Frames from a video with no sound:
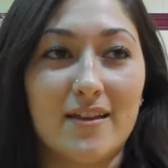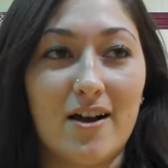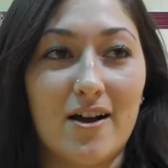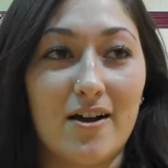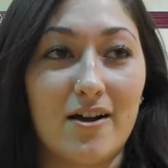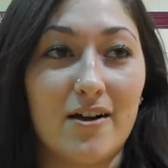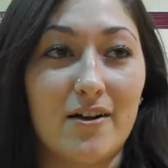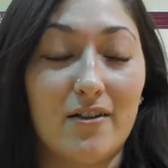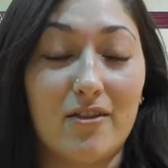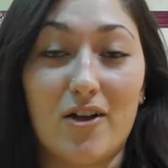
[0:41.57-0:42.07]

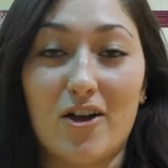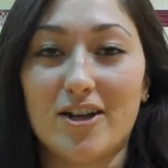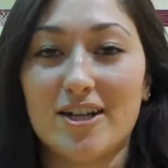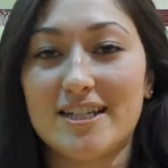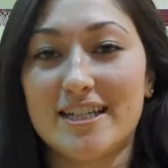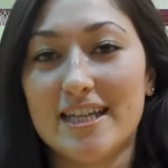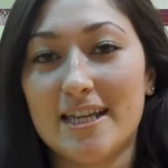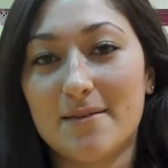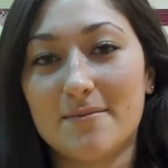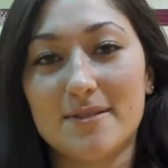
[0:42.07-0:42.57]
A lot of
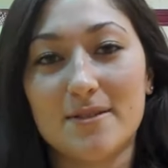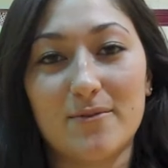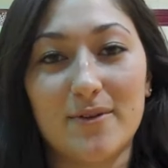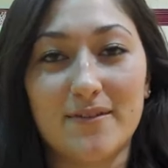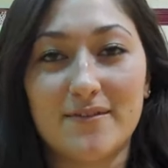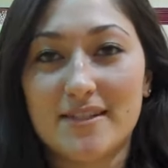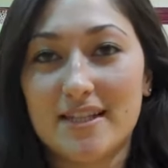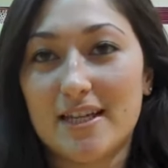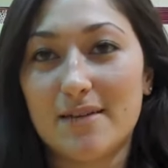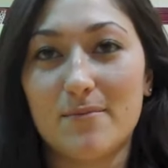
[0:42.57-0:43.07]
teams, and
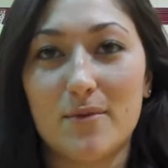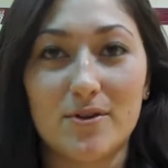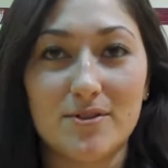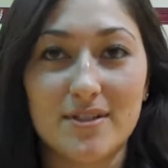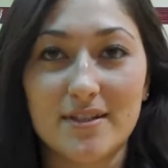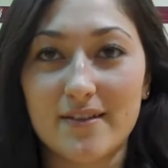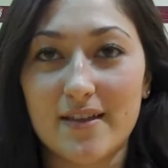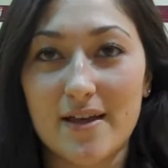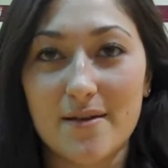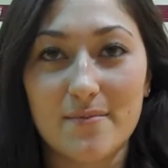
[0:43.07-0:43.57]
we've seen
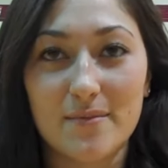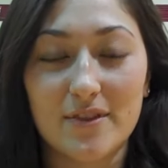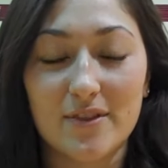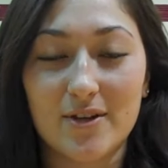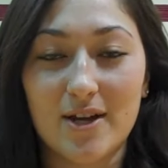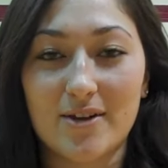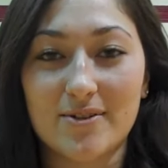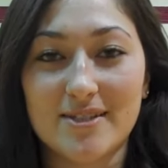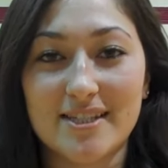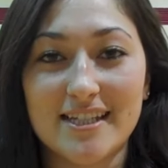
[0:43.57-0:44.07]
most of them
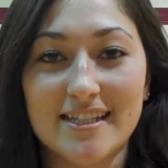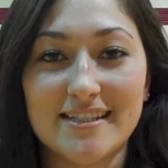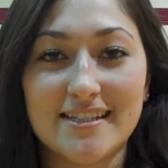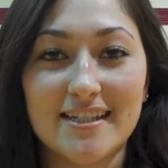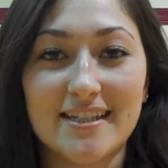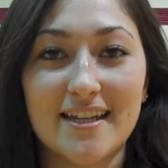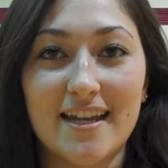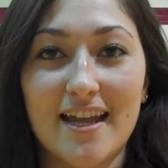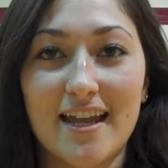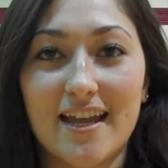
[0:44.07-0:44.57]
throughout season,
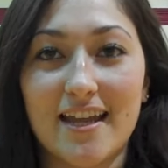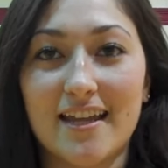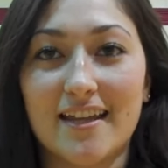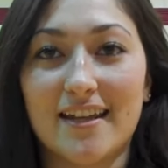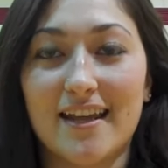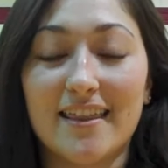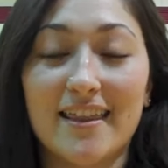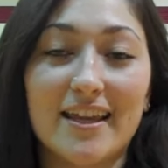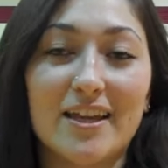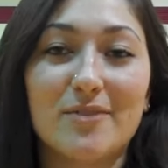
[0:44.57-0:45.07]
and
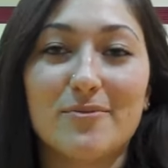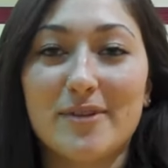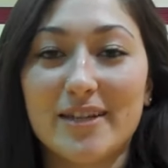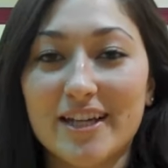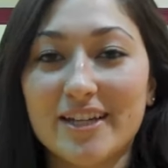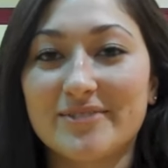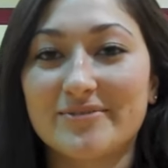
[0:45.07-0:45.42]
I think it'll be good.